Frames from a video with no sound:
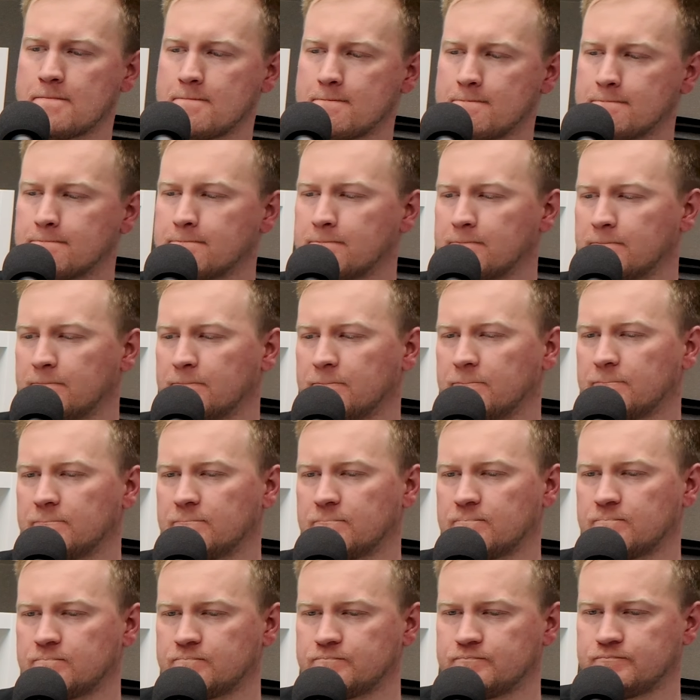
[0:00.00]

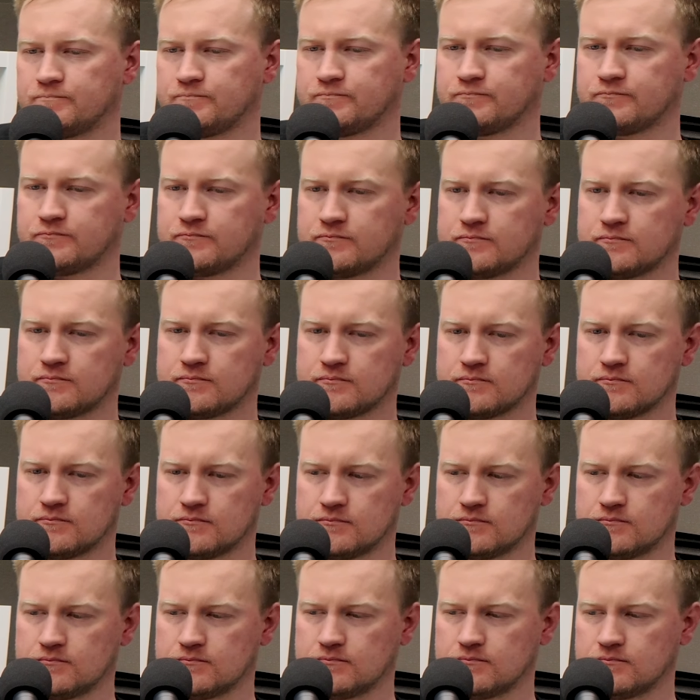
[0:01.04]

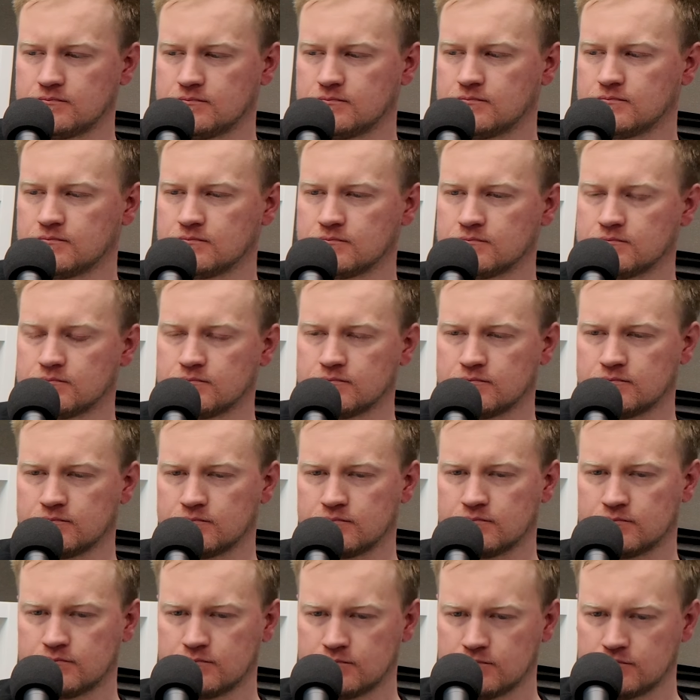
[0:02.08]

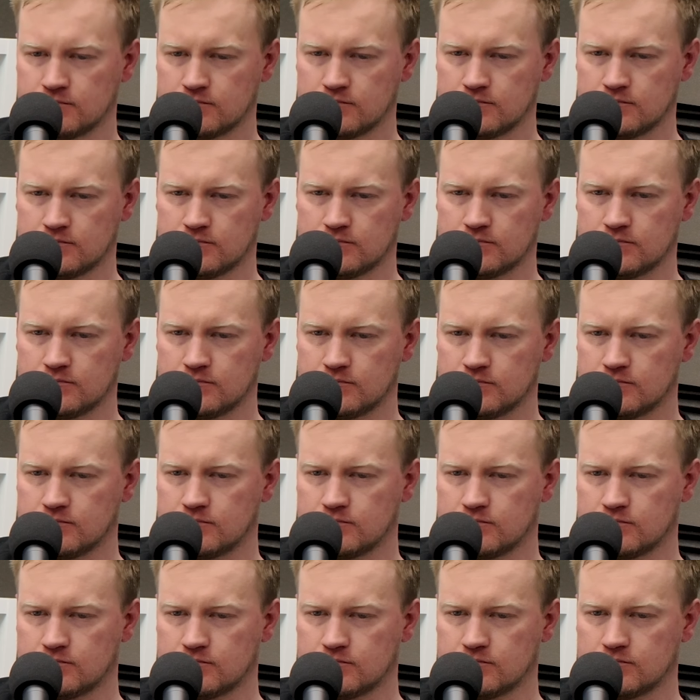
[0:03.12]

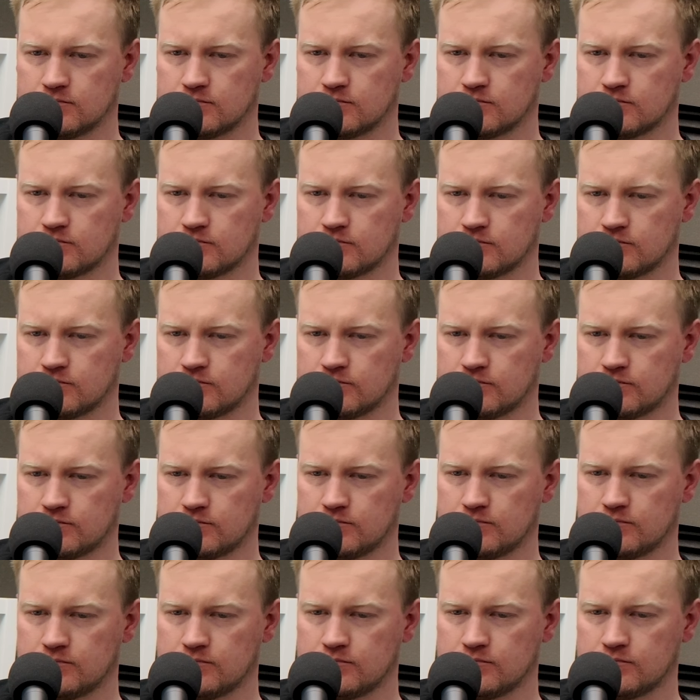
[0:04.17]

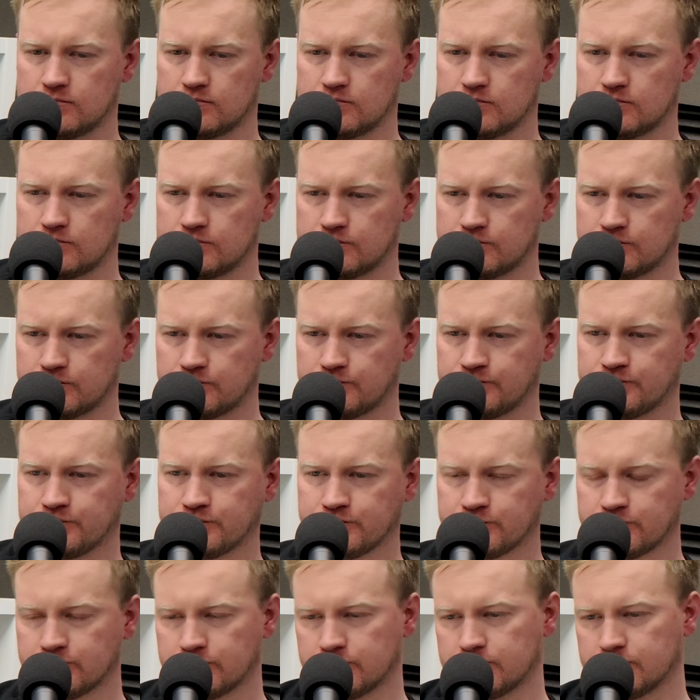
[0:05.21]
[no speech]